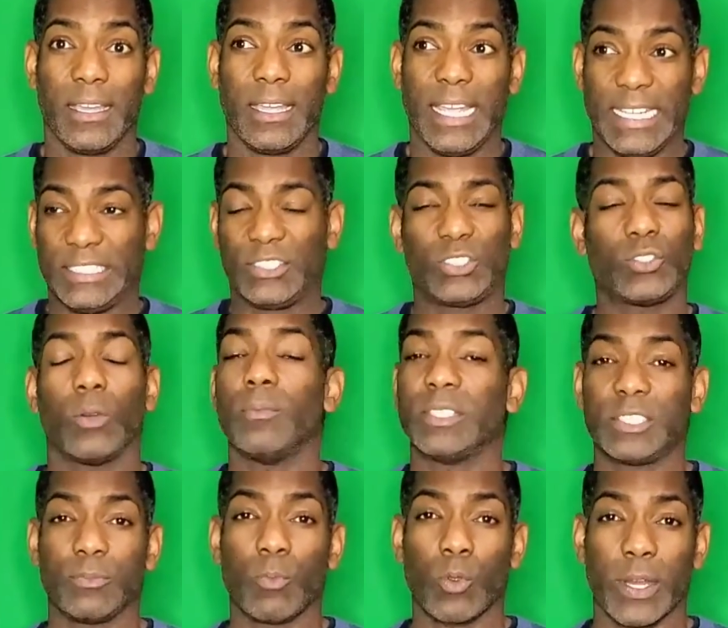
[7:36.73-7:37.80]
it's so
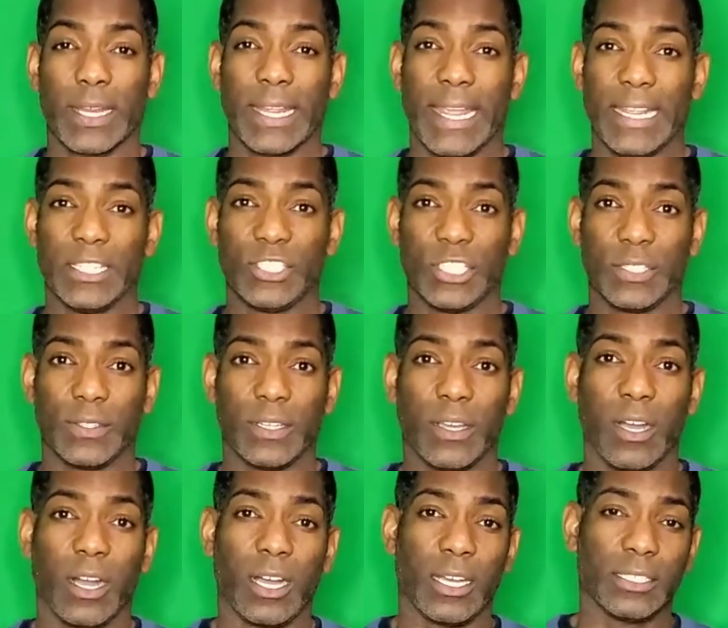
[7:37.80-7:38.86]
much more engaging
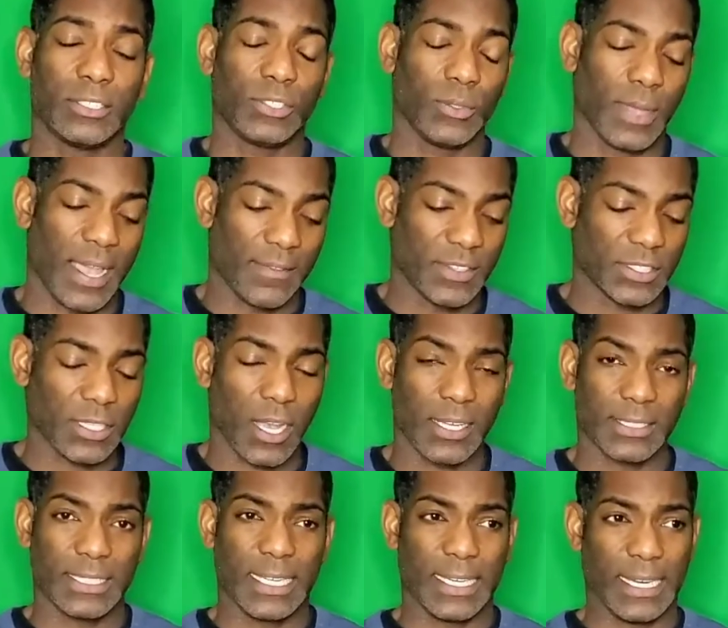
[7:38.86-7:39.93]
to have this
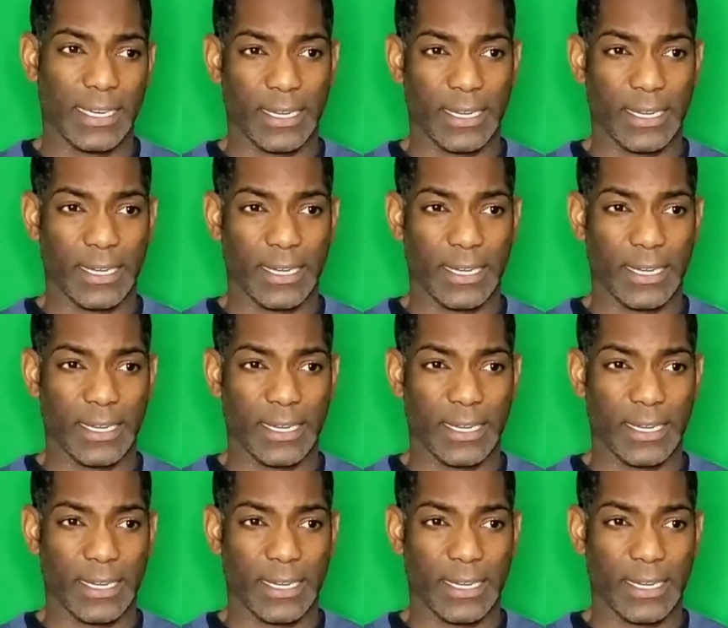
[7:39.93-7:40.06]
content